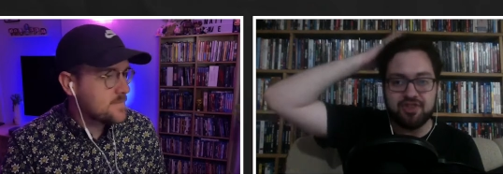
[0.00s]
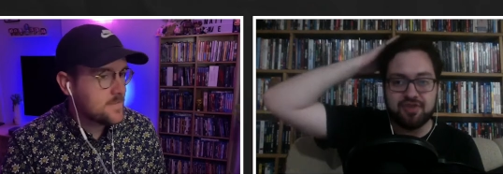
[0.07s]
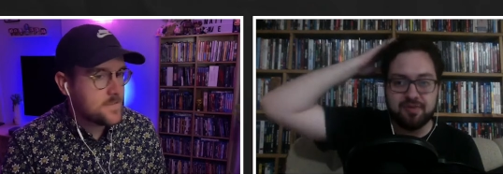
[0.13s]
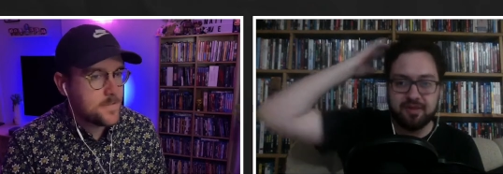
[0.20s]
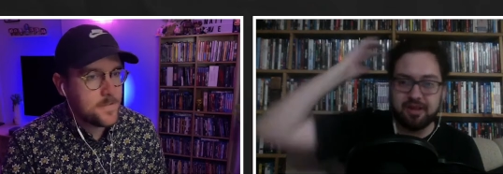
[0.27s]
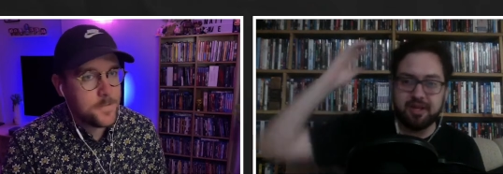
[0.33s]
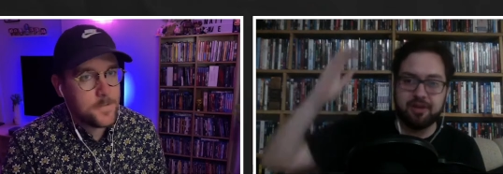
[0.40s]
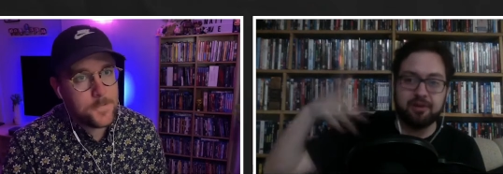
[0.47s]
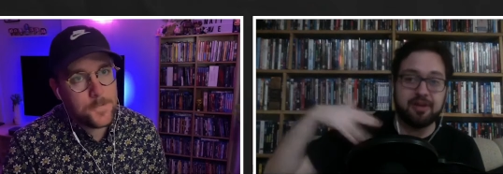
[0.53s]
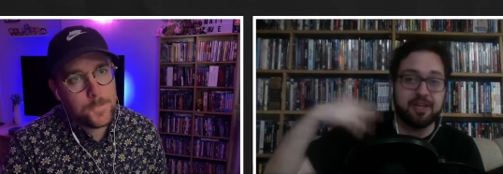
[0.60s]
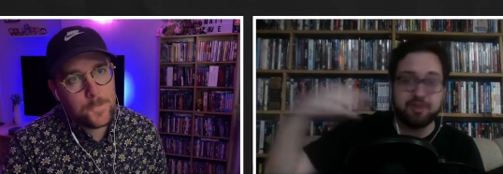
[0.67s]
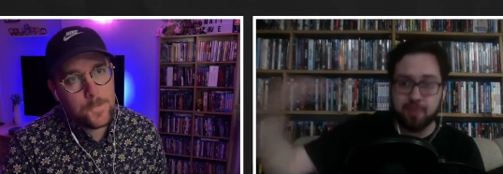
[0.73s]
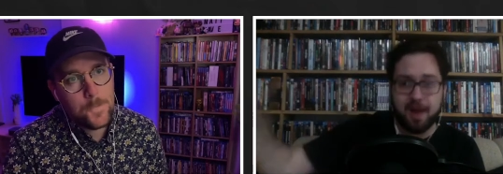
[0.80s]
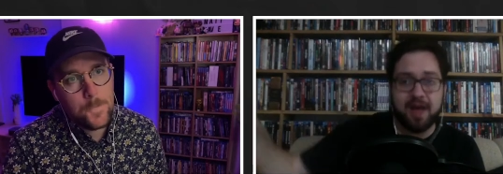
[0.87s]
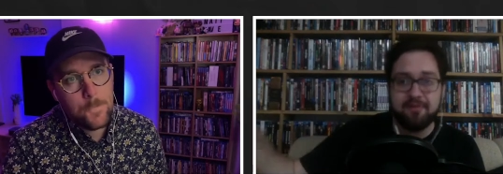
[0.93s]
Speaker 1: It's just
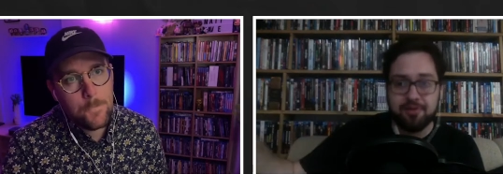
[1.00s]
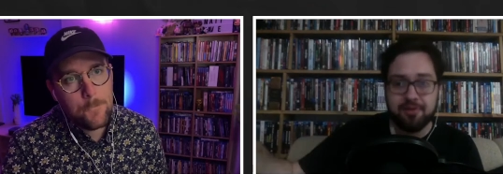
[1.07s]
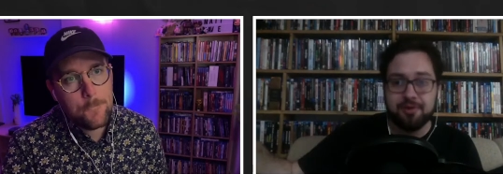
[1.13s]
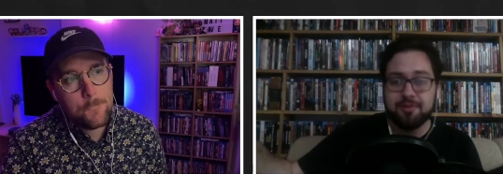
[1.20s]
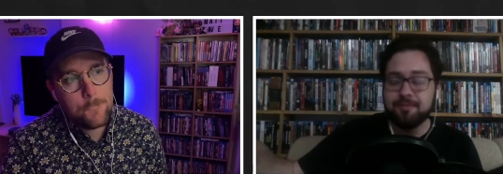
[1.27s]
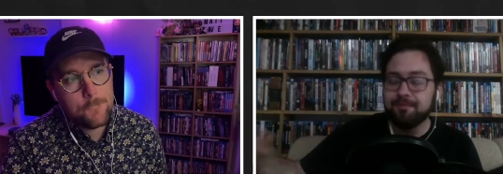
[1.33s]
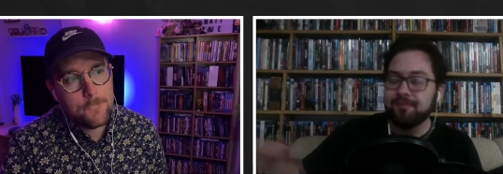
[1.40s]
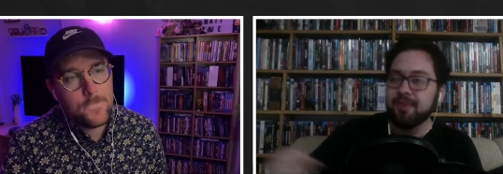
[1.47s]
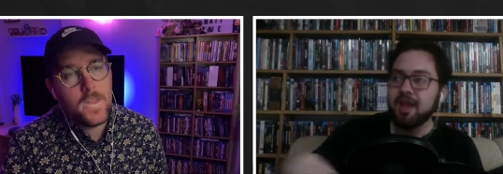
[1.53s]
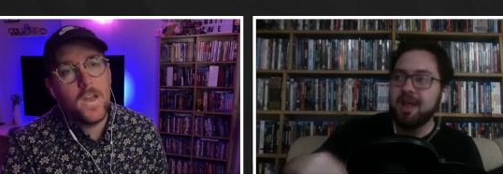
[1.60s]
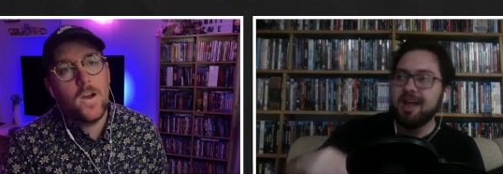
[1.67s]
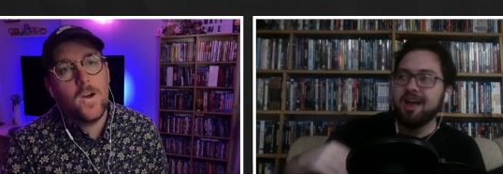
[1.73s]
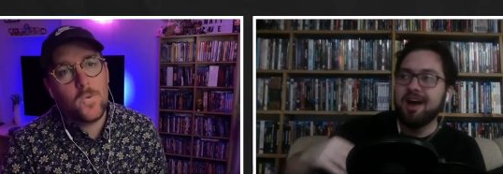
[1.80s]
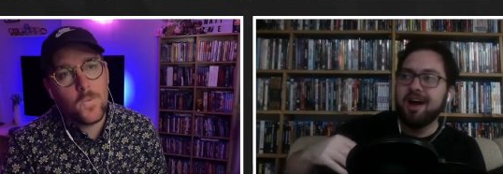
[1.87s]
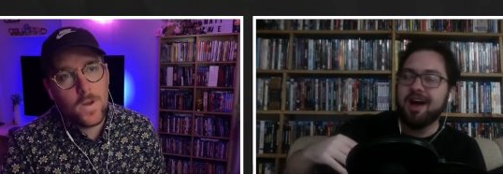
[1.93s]
literally drive through. Oh
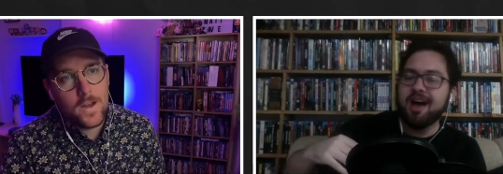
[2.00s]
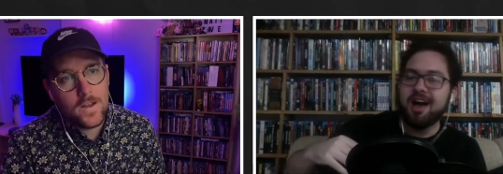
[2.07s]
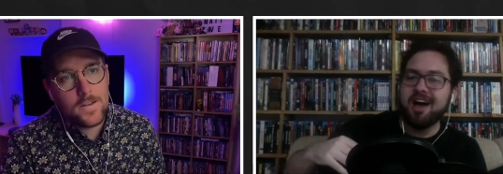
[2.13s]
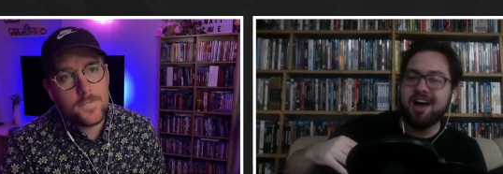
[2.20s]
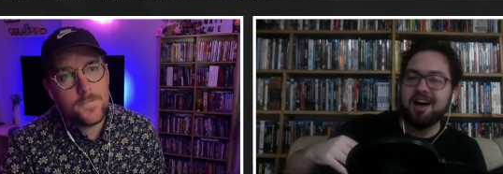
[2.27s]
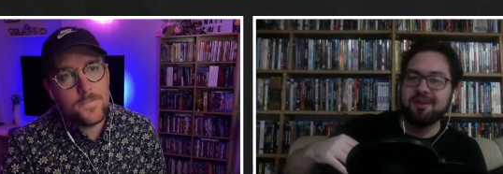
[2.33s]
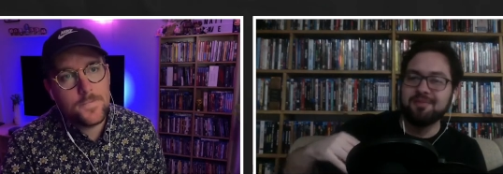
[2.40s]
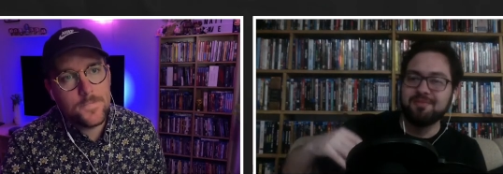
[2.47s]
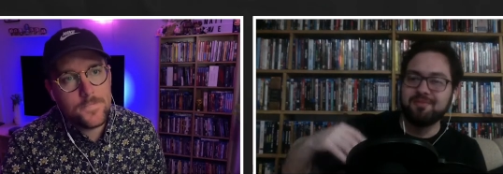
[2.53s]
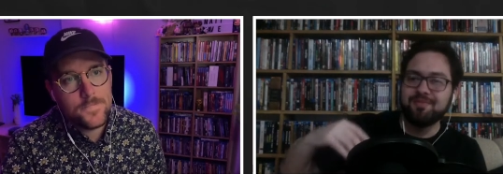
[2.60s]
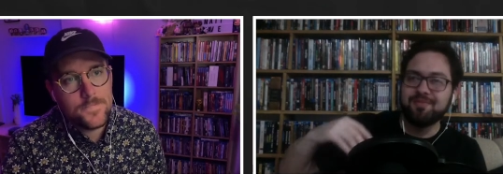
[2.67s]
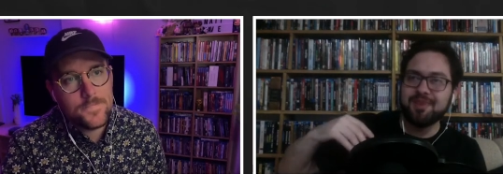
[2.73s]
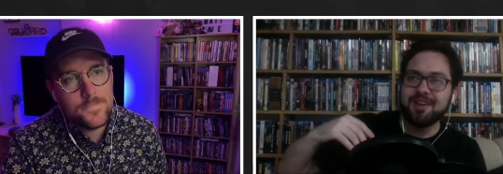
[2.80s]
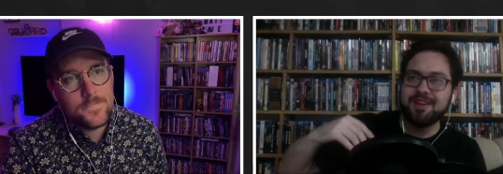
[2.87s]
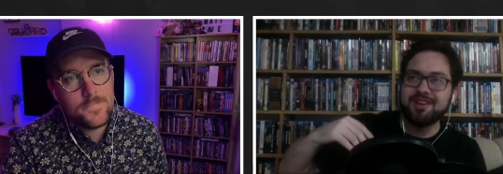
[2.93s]
right.
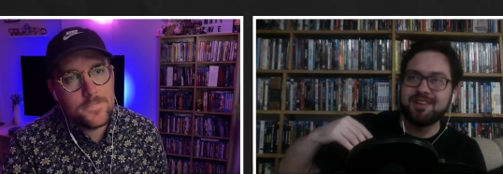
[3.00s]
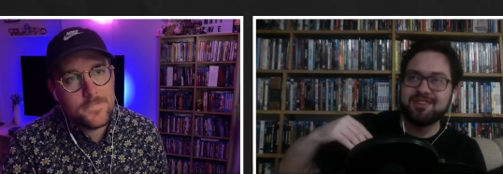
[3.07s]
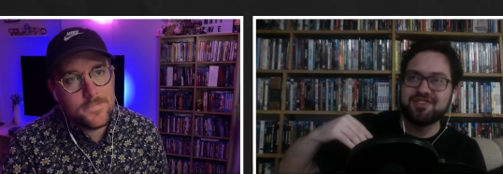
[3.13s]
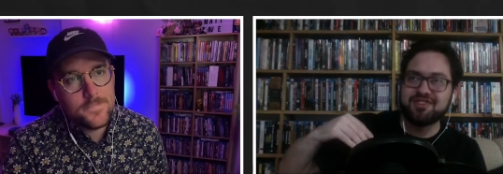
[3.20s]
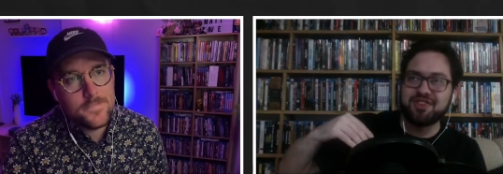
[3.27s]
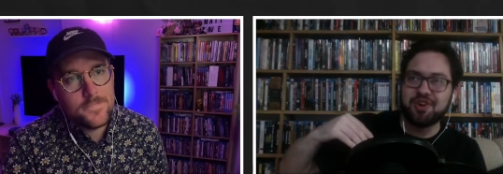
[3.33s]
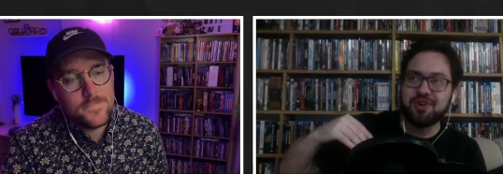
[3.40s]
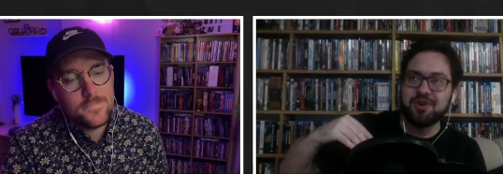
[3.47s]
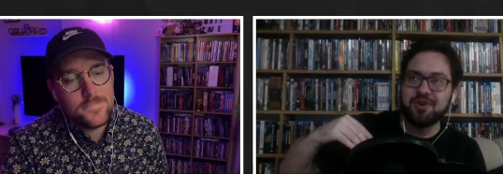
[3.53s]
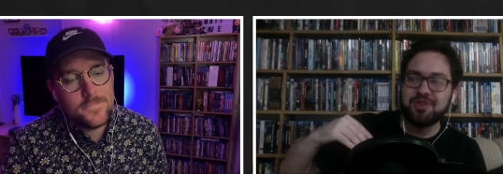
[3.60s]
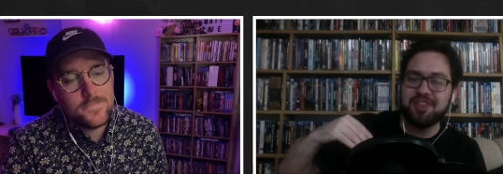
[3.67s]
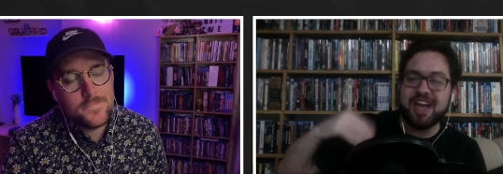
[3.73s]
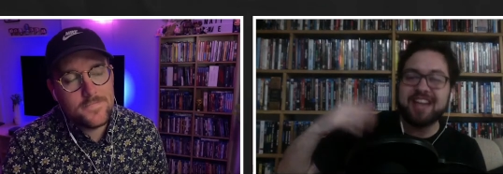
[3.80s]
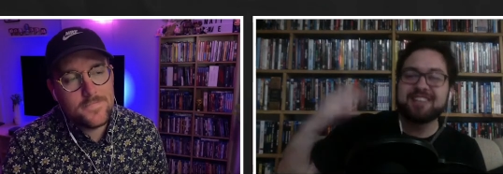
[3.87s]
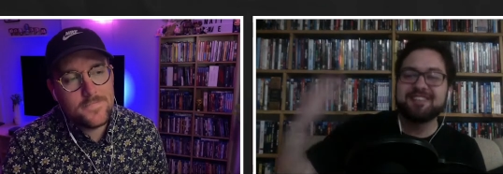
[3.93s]
Um
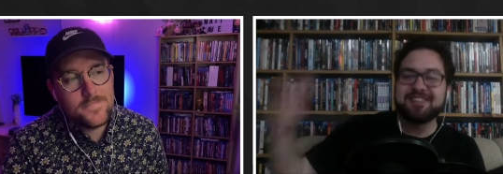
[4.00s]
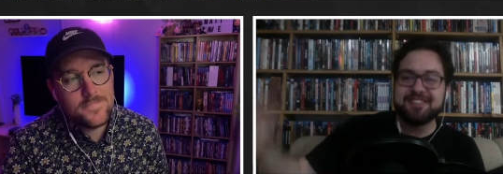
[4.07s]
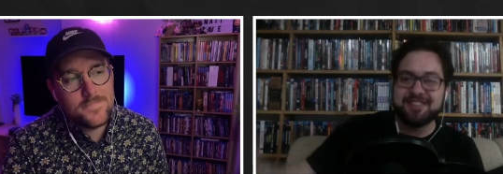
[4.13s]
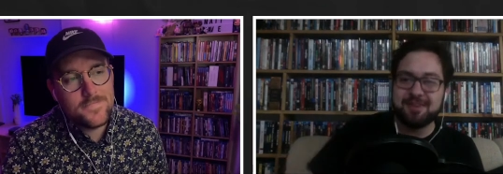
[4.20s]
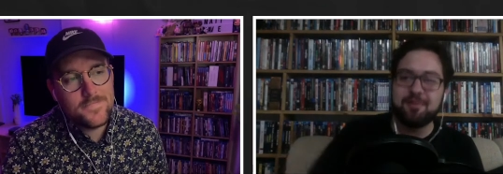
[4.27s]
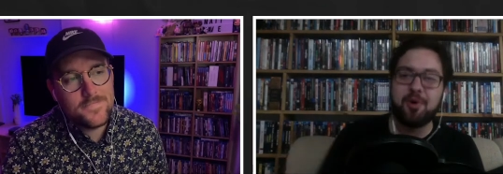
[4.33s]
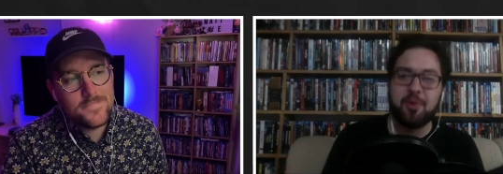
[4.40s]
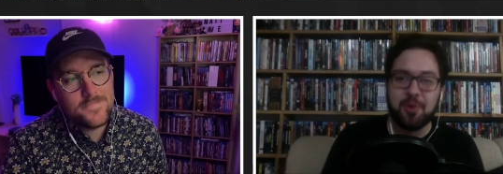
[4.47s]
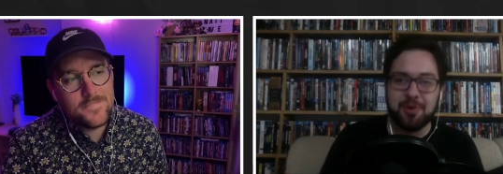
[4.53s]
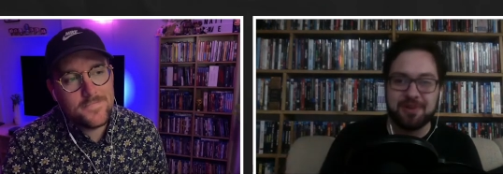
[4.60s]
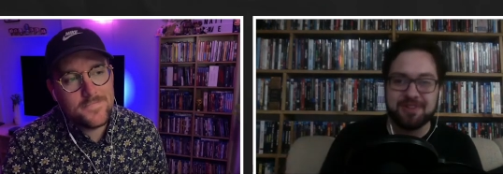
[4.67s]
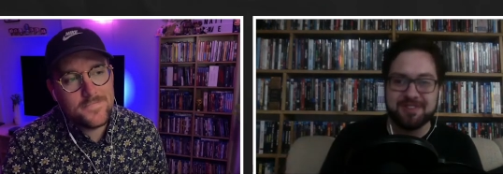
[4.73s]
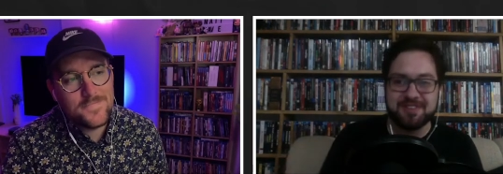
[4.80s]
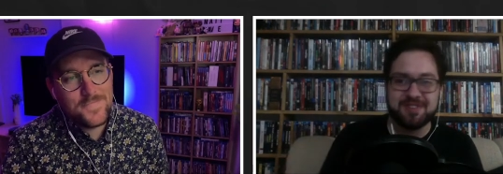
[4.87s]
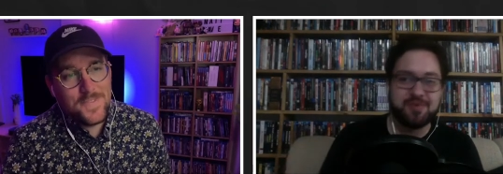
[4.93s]
so thanks to Tim
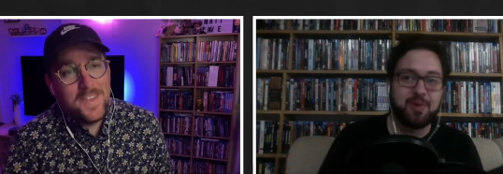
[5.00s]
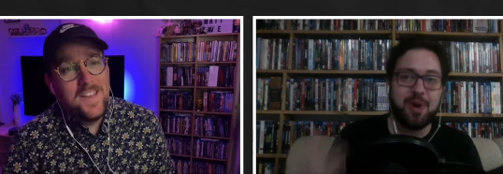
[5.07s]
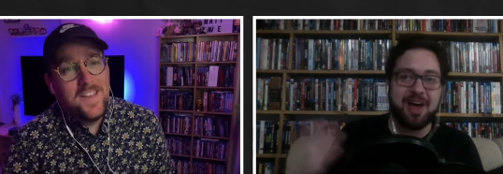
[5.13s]
Hortons'